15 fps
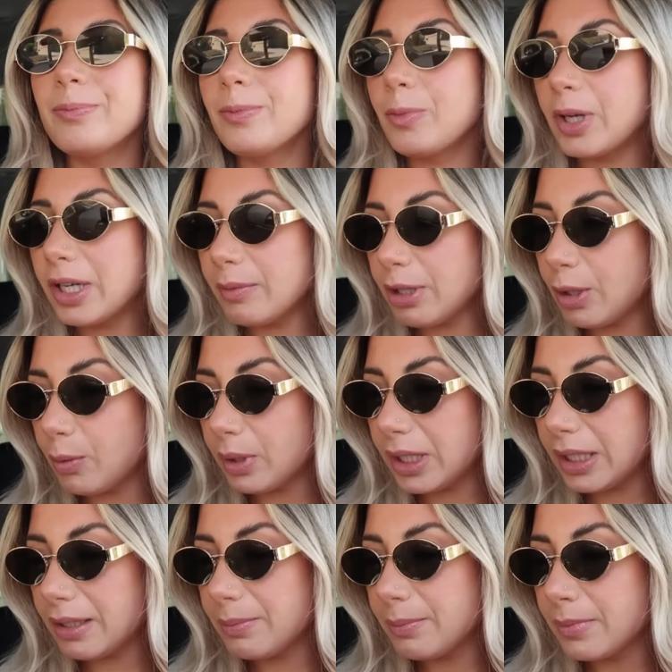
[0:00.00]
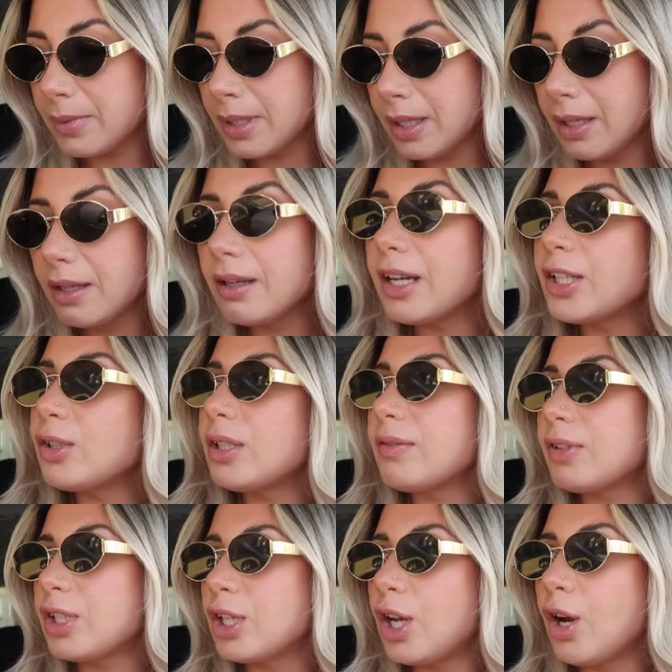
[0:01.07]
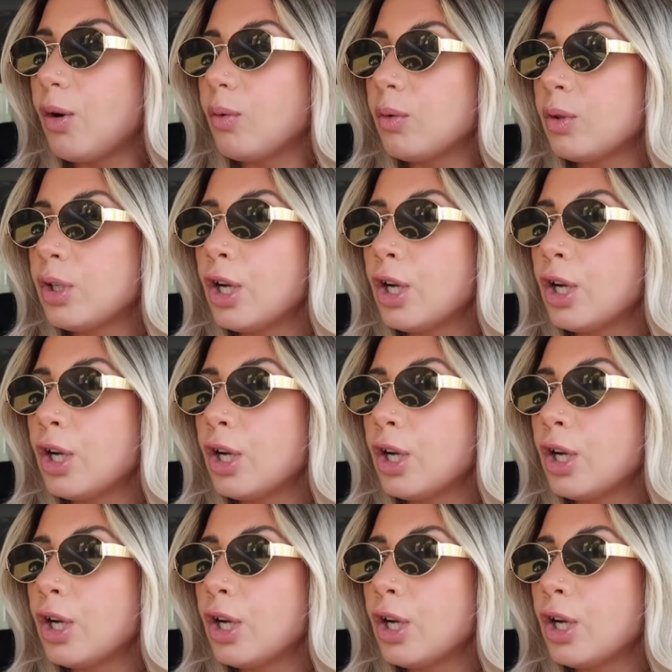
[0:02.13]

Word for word: where are we going? I don't even know.